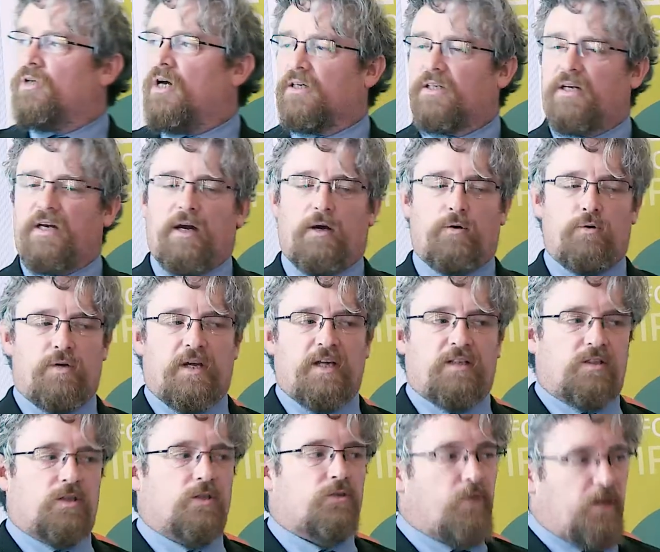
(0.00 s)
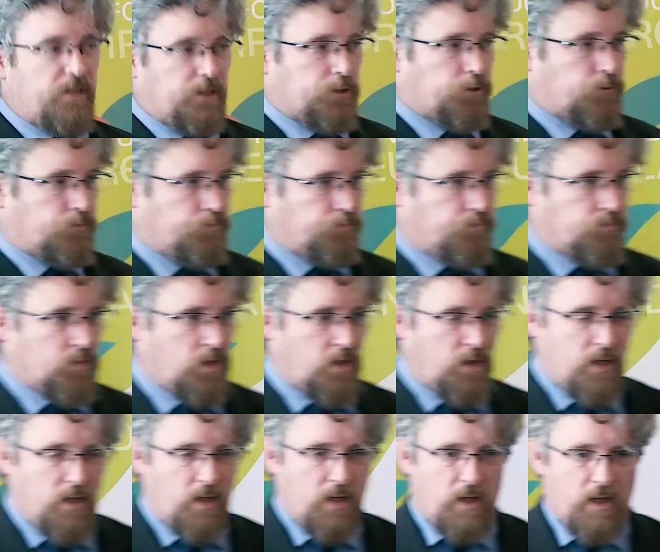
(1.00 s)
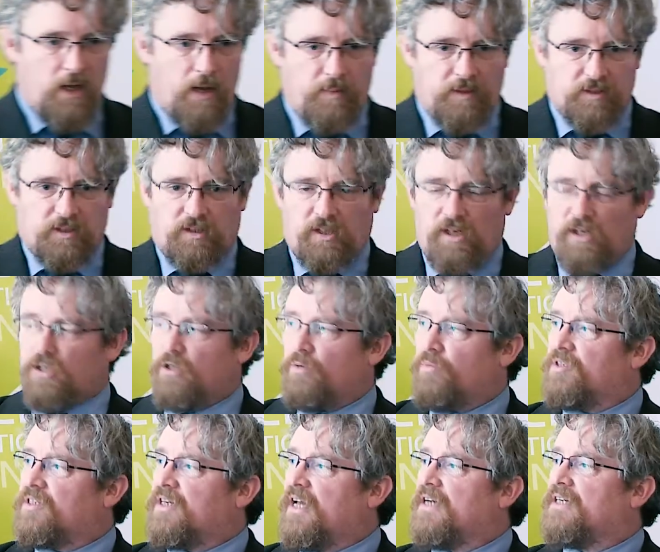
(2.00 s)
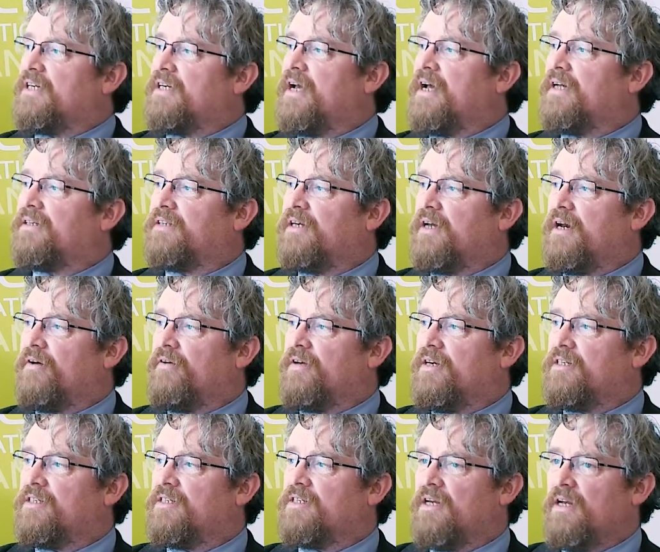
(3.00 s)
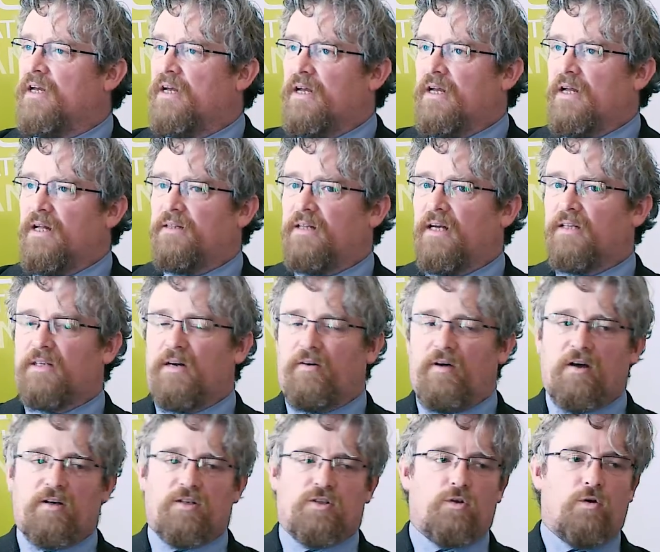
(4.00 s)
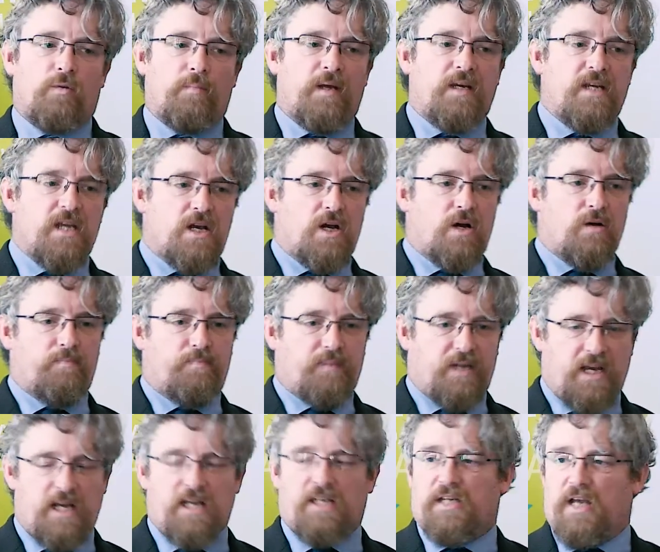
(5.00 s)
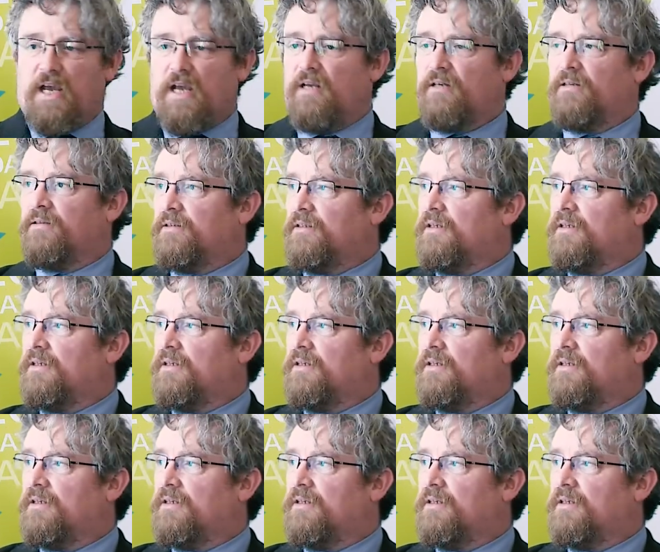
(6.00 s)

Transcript: not care who gets the credit. And what the teacher was getting at there is that there are so many competing,